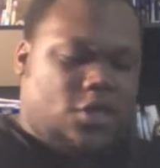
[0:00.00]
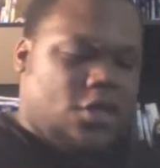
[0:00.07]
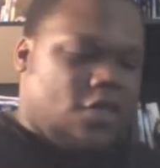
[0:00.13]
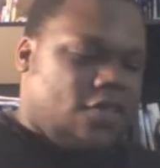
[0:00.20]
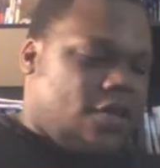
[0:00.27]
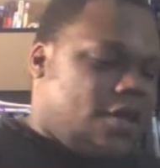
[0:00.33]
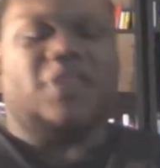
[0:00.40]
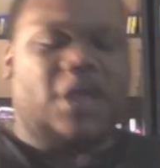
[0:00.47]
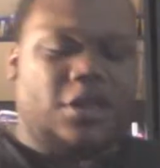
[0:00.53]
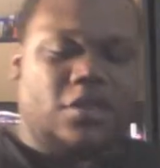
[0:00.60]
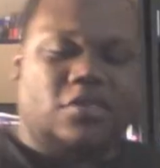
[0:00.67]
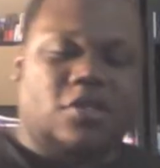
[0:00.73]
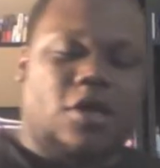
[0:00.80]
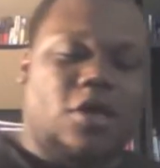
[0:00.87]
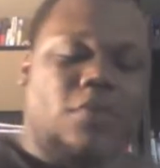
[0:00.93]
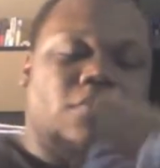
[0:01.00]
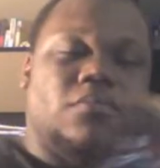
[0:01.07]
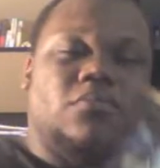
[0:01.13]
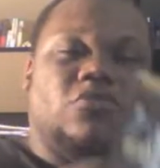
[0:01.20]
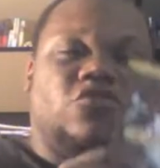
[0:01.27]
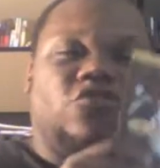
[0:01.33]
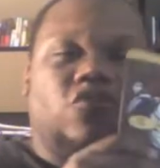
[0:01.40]
and that is um,
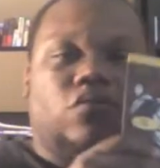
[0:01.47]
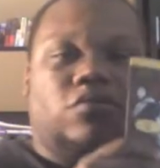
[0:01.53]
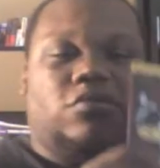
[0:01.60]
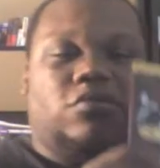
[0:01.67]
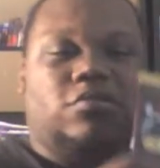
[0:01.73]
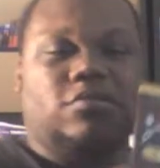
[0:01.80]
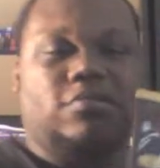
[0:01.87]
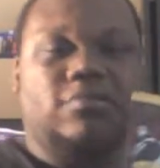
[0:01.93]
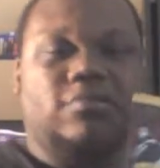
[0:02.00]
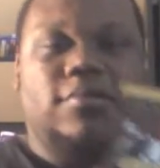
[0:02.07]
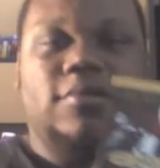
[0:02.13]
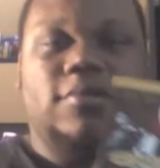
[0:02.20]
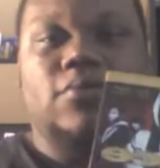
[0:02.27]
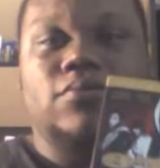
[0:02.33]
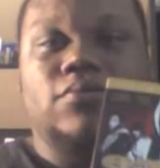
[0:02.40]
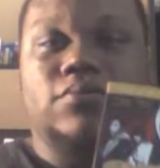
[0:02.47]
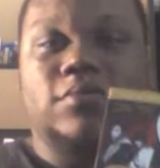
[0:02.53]
Juice. You know, the